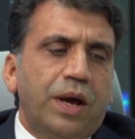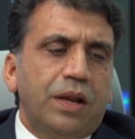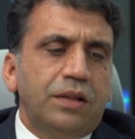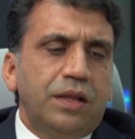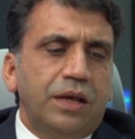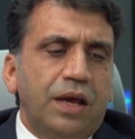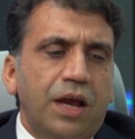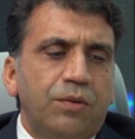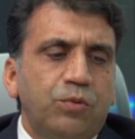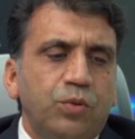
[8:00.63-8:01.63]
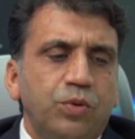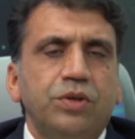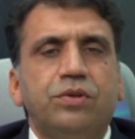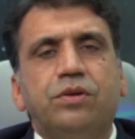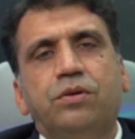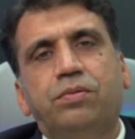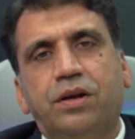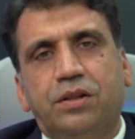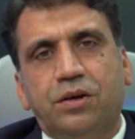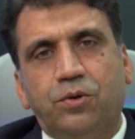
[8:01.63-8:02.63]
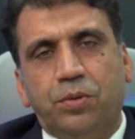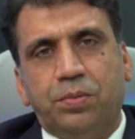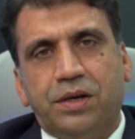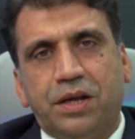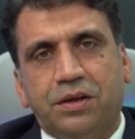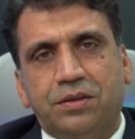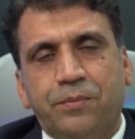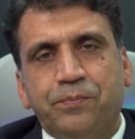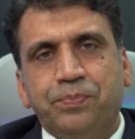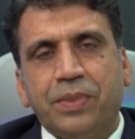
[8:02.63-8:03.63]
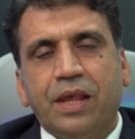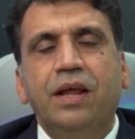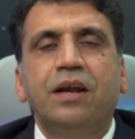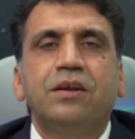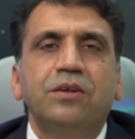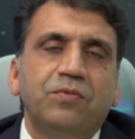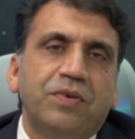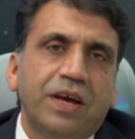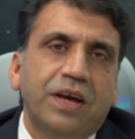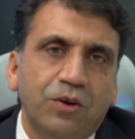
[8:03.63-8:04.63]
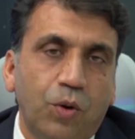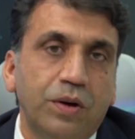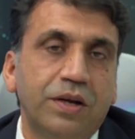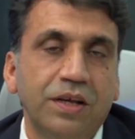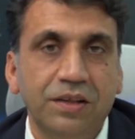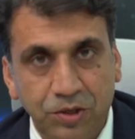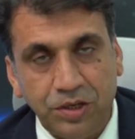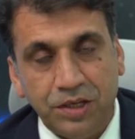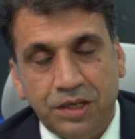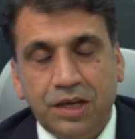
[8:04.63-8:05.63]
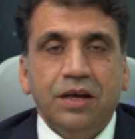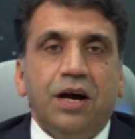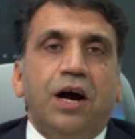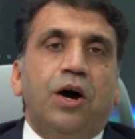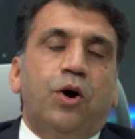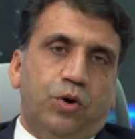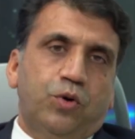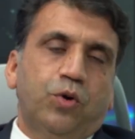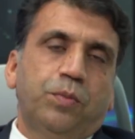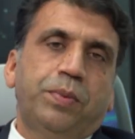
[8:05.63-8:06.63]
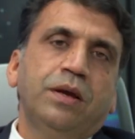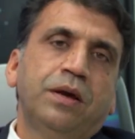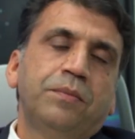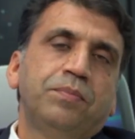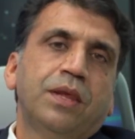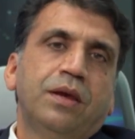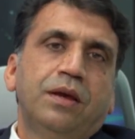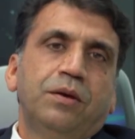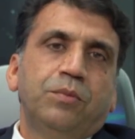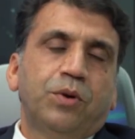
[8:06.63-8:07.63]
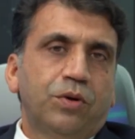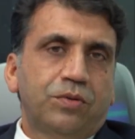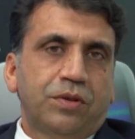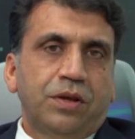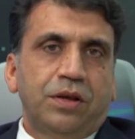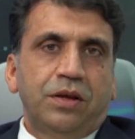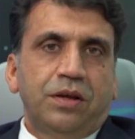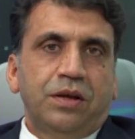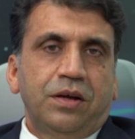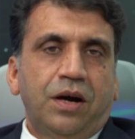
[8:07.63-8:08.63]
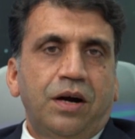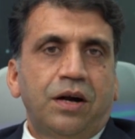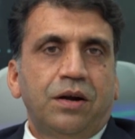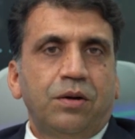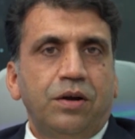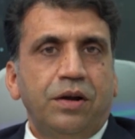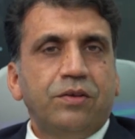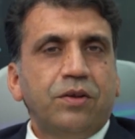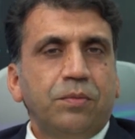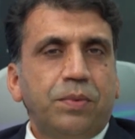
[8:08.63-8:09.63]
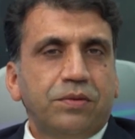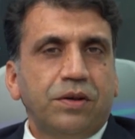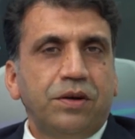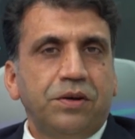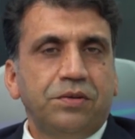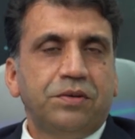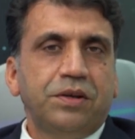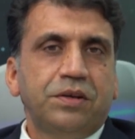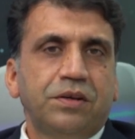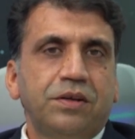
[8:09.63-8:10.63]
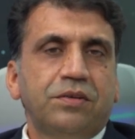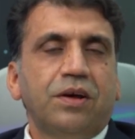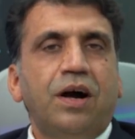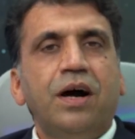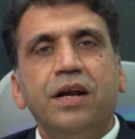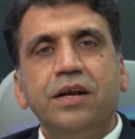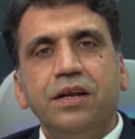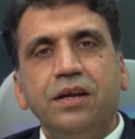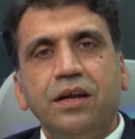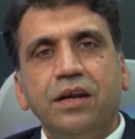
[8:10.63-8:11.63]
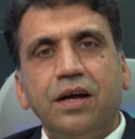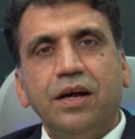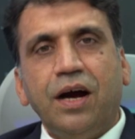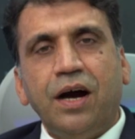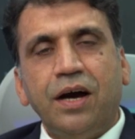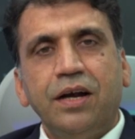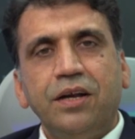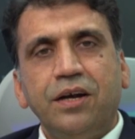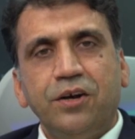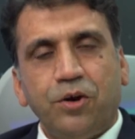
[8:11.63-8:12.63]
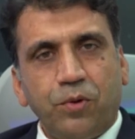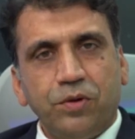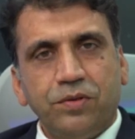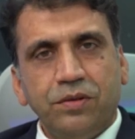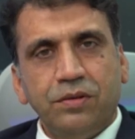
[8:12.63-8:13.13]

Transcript: they have to register for the corporate tax? That is where nowadays actually a hot topic, because natural person registration is already under process.